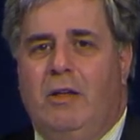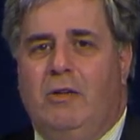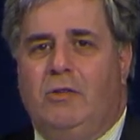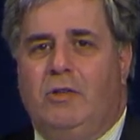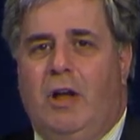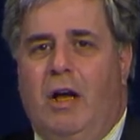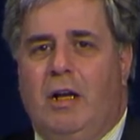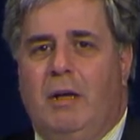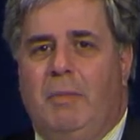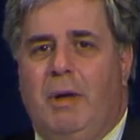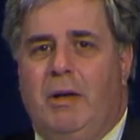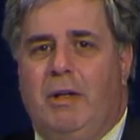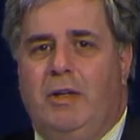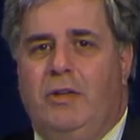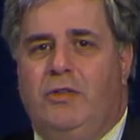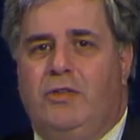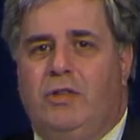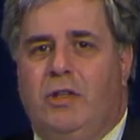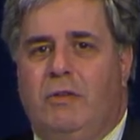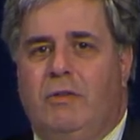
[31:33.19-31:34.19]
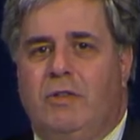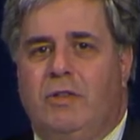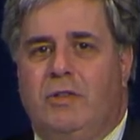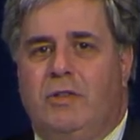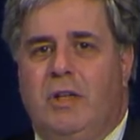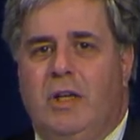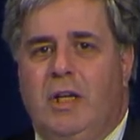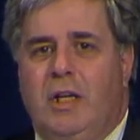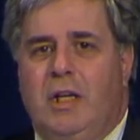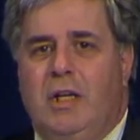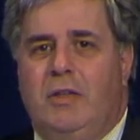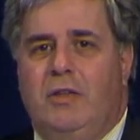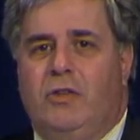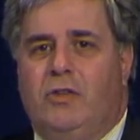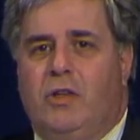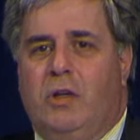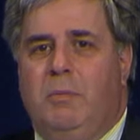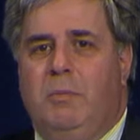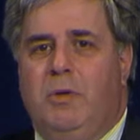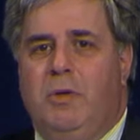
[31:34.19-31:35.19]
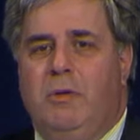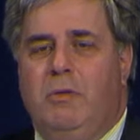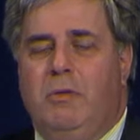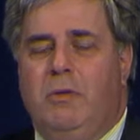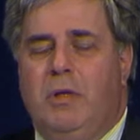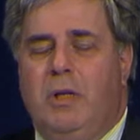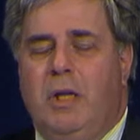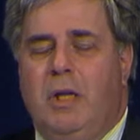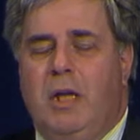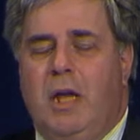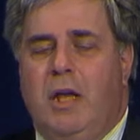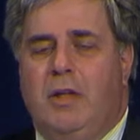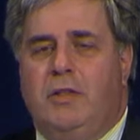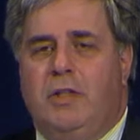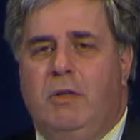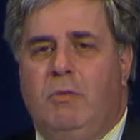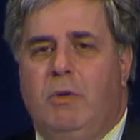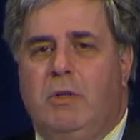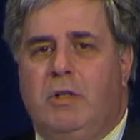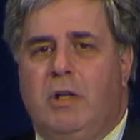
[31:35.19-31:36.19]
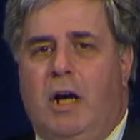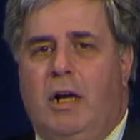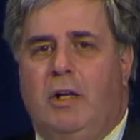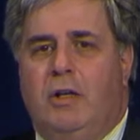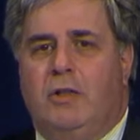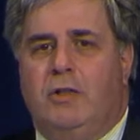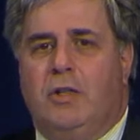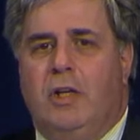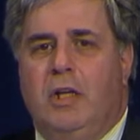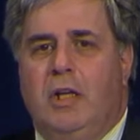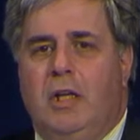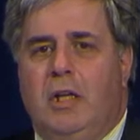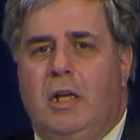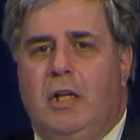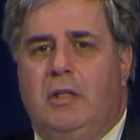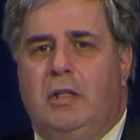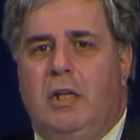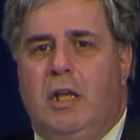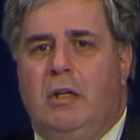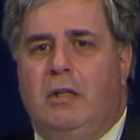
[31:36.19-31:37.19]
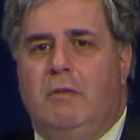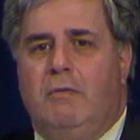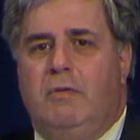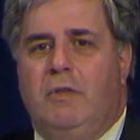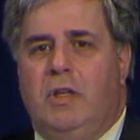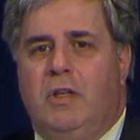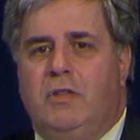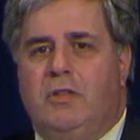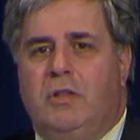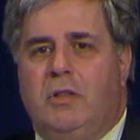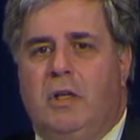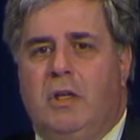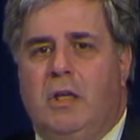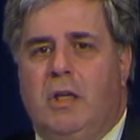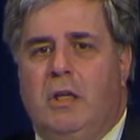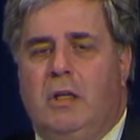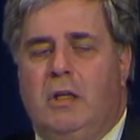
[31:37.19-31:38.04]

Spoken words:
He'll talk about his service in this community as he retires at the end of this